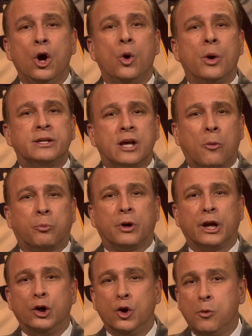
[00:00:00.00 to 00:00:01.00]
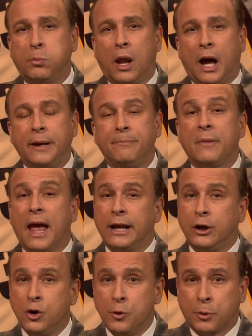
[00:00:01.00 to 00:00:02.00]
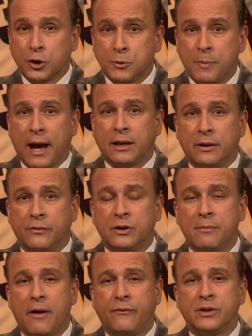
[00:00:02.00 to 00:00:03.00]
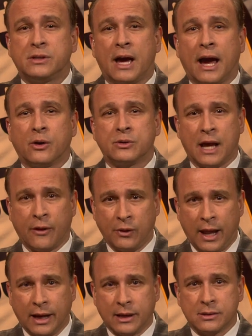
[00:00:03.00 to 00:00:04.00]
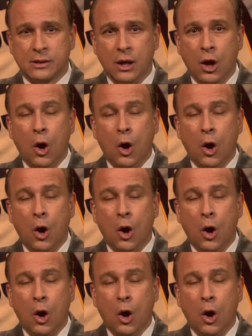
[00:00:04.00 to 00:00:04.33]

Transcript: who has helped bring new blood and a new perspective to Memphis Tigers athletics.